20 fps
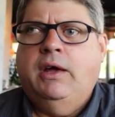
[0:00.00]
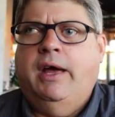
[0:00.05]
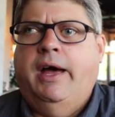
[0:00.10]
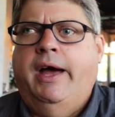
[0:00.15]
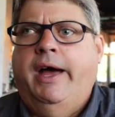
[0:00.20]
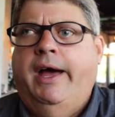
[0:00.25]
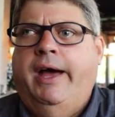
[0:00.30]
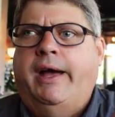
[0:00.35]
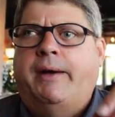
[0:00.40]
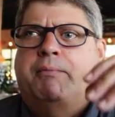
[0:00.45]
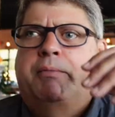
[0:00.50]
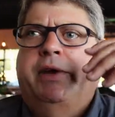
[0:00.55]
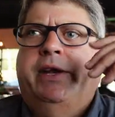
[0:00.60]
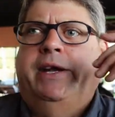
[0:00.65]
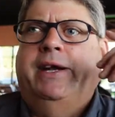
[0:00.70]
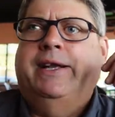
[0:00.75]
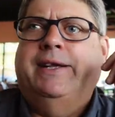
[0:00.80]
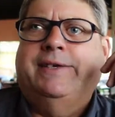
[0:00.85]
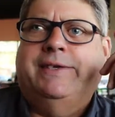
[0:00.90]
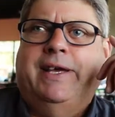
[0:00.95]

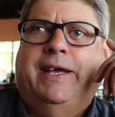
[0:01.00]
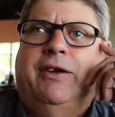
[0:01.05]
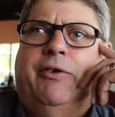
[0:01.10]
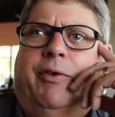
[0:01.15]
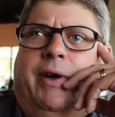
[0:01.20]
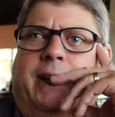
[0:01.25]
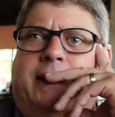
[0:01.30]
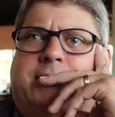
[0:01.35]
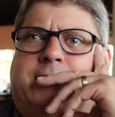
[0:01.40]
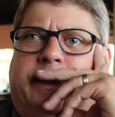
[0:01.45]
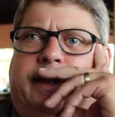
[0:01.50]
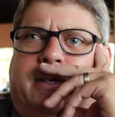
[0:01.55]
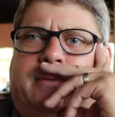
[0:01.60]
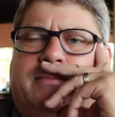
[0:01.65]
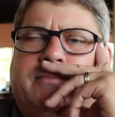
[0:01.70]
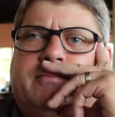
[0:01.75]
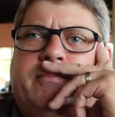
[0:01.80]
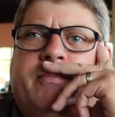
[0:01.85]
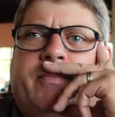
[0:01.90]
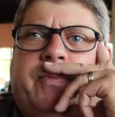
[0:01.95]
But it is interesting
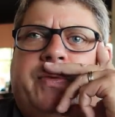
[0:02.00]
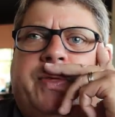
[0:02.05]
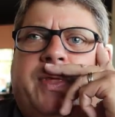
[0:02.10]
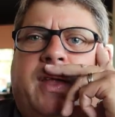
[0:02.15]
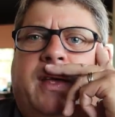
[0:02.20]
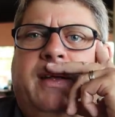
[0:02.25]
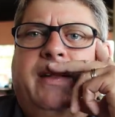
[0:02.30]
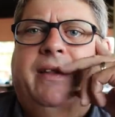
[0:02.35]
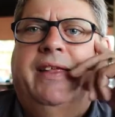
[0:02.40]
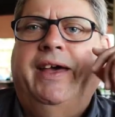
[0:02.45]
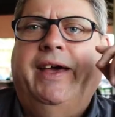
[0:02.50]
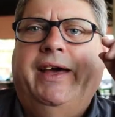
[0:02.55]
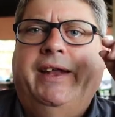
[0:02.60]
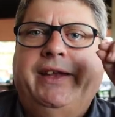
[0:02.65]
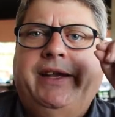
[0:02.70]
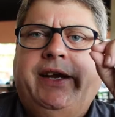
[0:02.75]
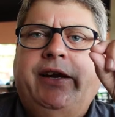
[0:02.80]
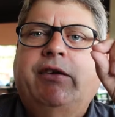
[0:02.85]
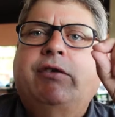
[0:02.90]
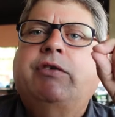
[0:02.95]
that
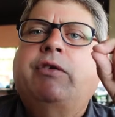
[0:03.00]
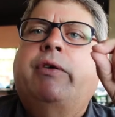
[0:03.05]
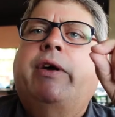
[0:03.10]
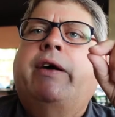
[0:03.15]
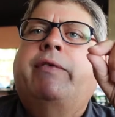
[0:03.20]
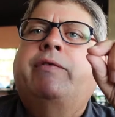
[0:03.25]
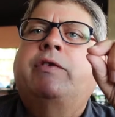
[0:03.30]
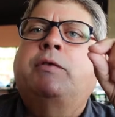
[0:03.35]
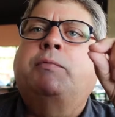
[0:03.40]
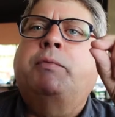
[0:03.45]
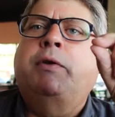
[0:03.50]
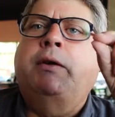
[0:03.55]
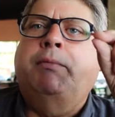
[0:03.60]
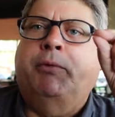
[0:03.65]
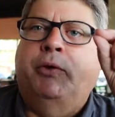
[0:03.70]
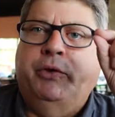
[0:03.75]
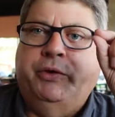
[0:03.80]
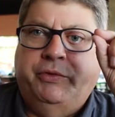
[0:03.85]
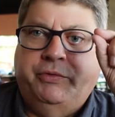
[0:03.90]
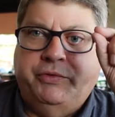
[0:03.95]
here you have these
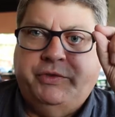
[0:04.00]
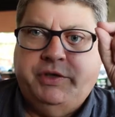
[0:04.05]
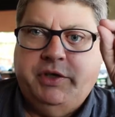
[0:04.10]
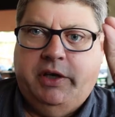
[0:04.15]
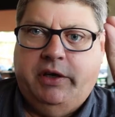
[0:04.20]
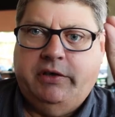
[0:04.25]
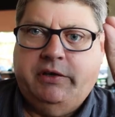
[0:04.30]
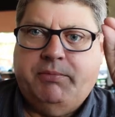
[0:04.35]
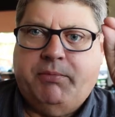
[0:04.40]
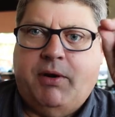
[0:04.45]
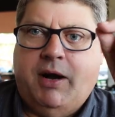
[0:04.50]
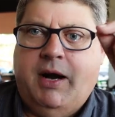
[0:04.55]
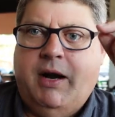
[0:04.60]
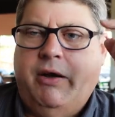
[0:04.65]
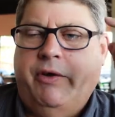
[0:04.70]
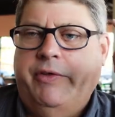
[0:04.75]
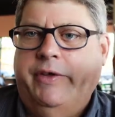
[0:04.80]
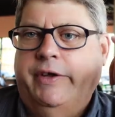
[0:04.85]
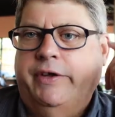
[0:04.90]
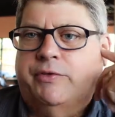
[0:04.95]
people who just
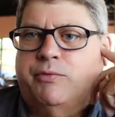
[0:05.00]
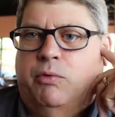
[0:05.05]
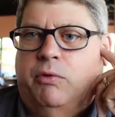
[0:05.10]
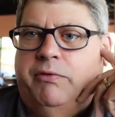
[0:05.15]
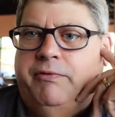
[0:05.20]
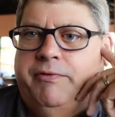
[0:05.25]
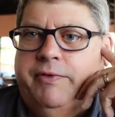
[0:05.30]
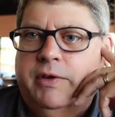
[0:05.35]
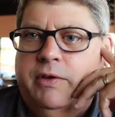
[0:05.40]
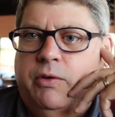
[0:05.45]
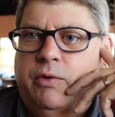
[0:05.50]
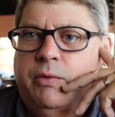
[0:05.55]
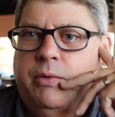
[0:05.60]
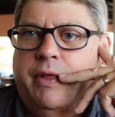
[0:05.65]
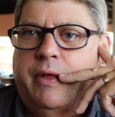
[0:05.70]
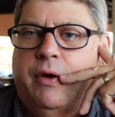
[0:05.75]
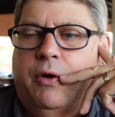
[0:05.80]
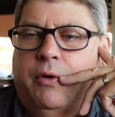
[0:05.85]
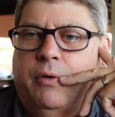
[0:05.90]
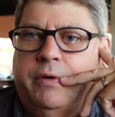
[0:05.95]
prior to this were filled with
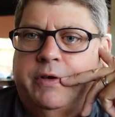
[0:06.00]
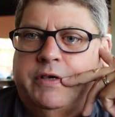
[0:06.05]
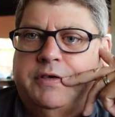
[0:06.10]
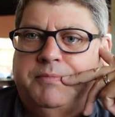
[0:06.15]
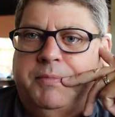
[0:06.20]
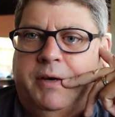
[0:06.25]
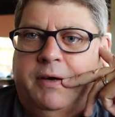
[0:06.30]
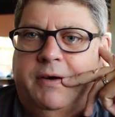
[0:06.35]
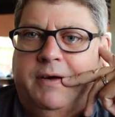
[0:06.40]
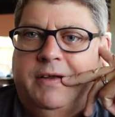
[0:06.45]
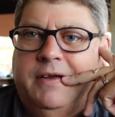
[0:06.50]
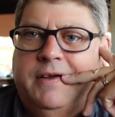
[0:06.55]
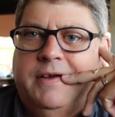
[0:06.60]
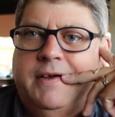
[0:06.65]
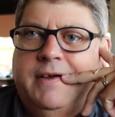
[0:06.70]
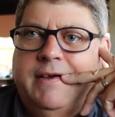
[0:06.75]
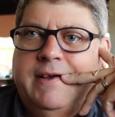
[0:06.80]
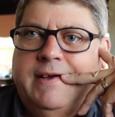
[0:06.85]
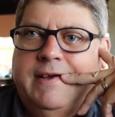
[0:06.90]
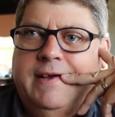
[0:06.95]
the Holy Spirit,
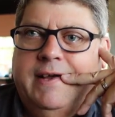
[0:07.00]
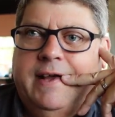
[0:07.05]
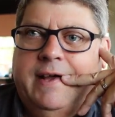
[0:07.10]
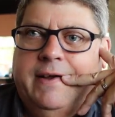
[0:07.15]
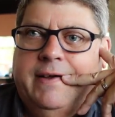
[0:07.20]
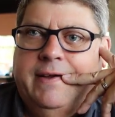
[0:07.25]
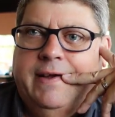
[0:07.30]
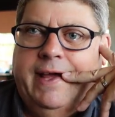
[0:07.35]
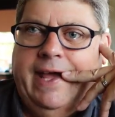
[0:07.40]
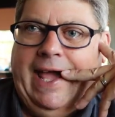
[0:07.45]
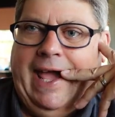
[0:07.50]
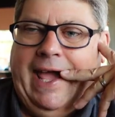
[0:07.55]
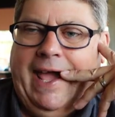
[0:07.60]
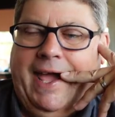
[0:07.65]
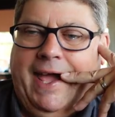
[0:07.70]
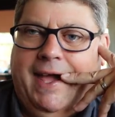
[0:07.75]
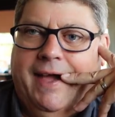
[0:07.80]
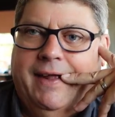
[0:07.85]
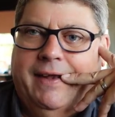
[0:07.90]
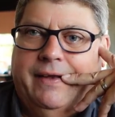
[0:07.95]

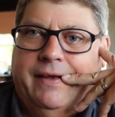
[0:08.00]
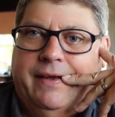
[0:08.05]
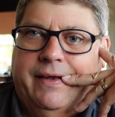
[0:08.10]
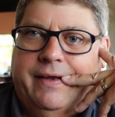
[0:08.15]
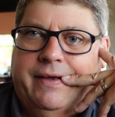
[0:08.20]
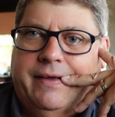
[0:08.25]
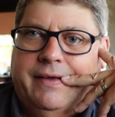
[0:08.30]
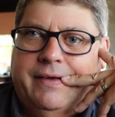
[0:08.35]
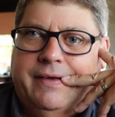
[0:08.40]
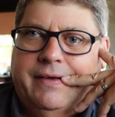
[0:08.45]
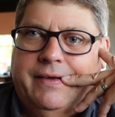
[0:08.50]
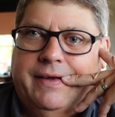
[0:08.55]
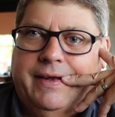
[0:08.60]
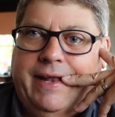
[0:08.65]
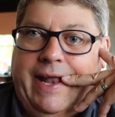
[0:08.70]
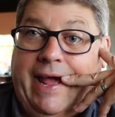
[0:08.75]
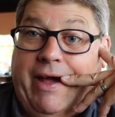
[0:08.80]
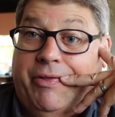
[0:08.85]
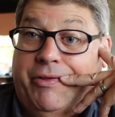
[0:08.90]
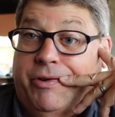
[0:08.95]
and
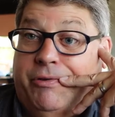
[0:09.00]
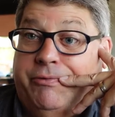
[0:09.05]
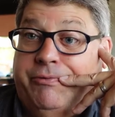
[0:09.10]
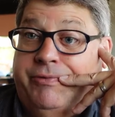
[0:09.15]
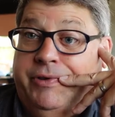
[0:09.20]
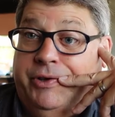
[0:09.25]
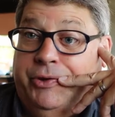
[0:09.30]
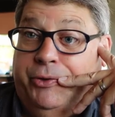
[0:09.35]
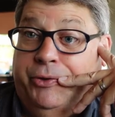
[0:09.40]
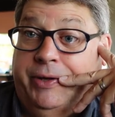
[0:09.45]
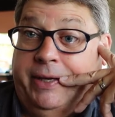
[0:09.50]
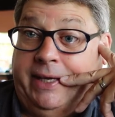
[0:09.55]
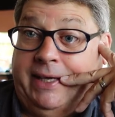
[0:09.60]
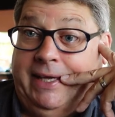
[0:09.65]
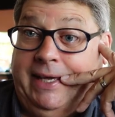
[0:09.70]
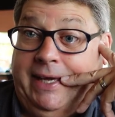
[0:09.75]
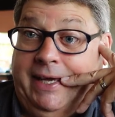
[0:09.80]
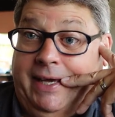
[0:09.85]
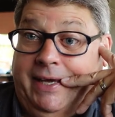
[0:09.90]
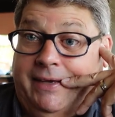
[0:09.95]
now they're filled
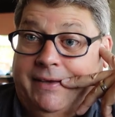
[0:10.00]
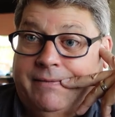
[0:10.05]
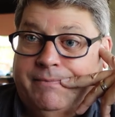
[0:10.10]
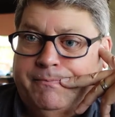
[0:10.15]
again.